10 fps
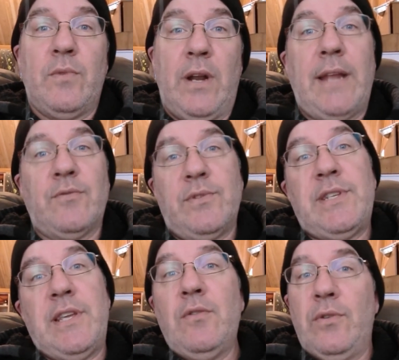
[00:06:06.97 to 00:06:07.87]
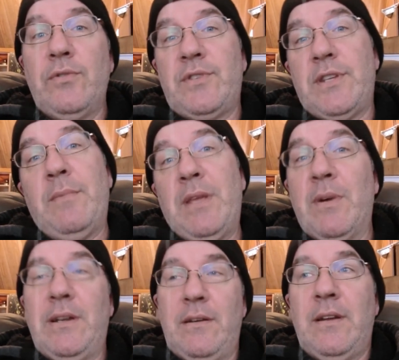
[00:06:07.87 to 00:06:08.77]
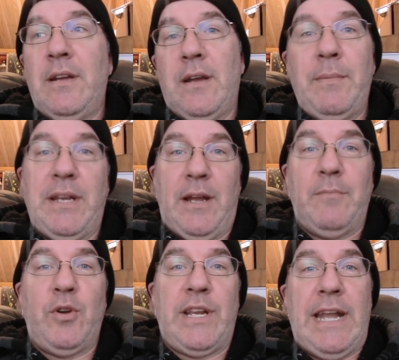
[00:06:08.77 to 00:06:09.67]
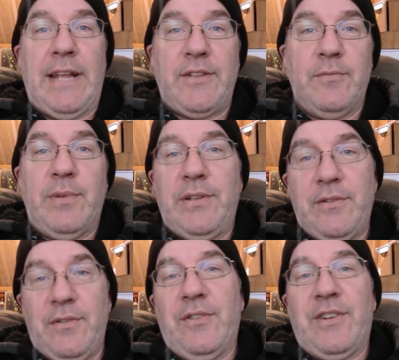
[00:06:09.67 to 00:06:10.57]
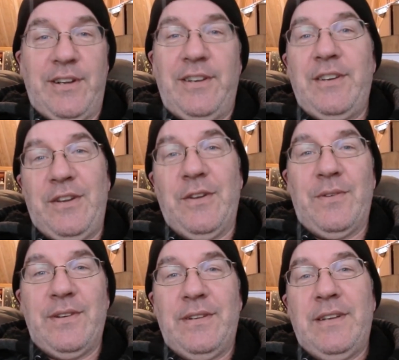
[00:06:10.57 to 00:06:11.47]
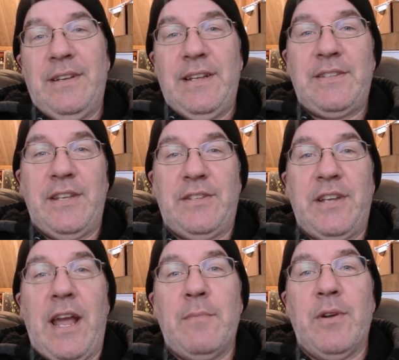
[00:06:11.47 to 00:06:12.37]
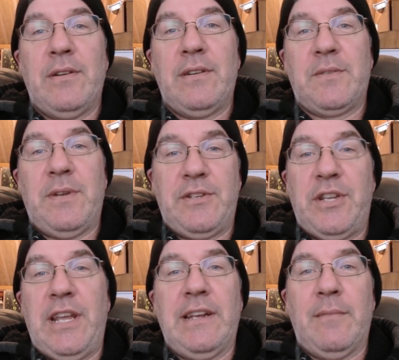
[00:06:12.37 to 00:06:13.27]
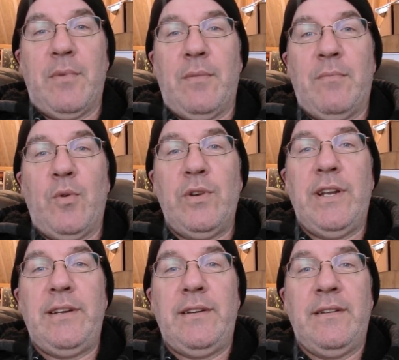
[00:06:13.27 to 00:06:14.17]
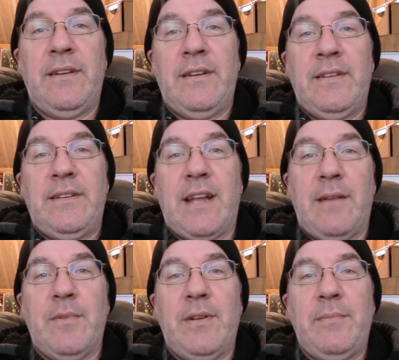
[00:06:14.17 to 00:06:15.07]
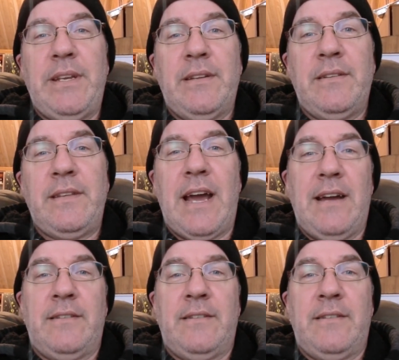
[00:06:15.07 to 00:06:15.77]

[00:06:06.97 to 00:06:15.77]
Well, I don't see you, you see me, but, I mean, I'm looking at you, but you're looking, it's a camera. That's why it's shaking. I'm holding it. The camera, I mean, yeah.